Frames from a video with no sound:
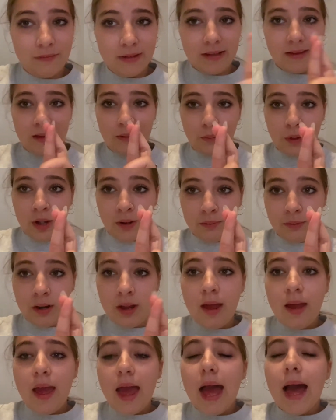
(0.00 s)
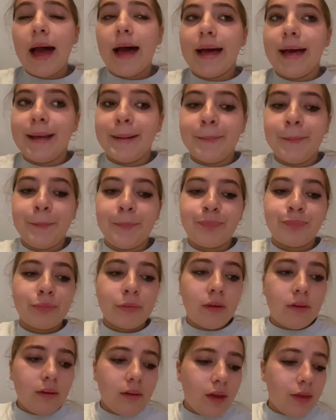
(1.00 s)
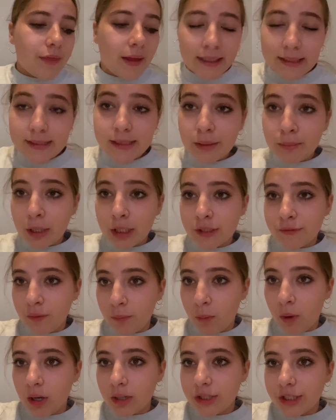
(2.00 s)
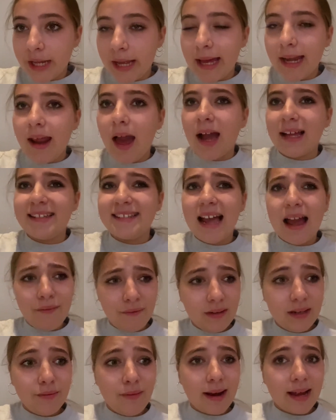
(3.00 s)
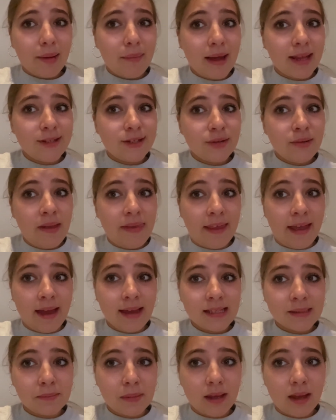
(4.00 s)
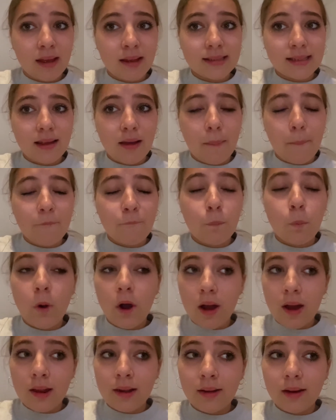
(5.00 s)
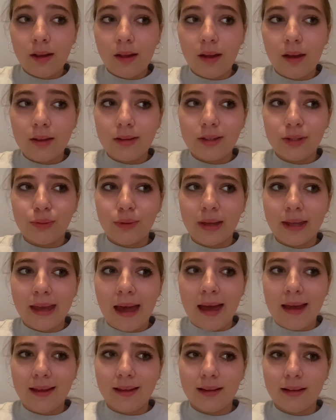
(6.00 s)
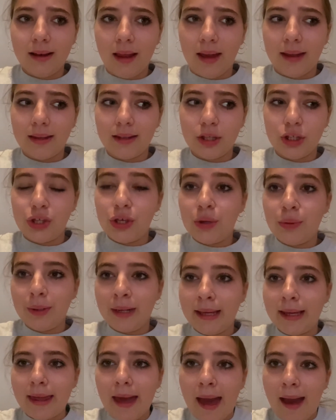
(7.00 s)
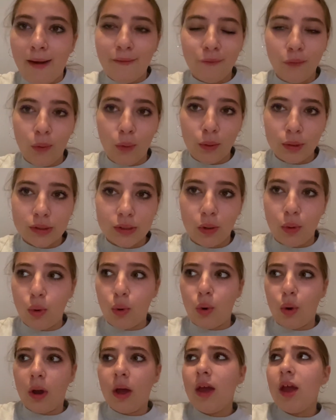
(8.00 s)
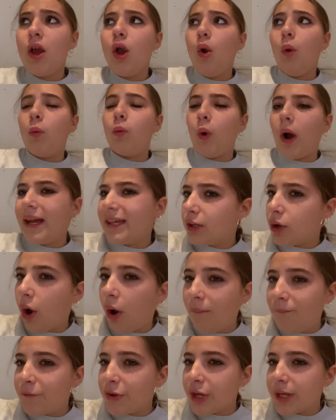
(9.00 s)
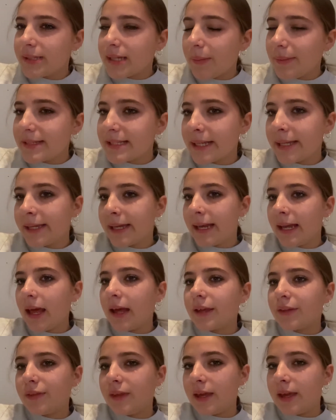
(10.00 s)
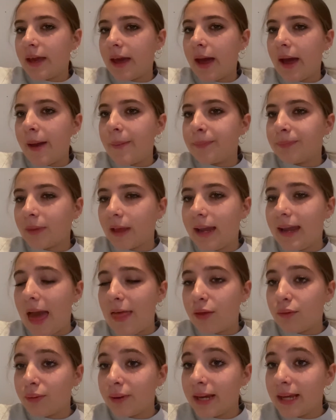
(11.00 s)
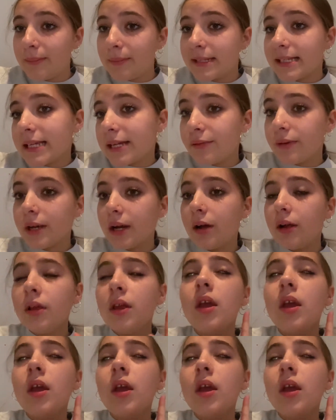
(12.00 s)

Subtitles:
they won't. Thanks so much for watching. I definitely recommend doing this because, one, you can get like unique Air Force or white Converse, I was thinking, like the leathery material,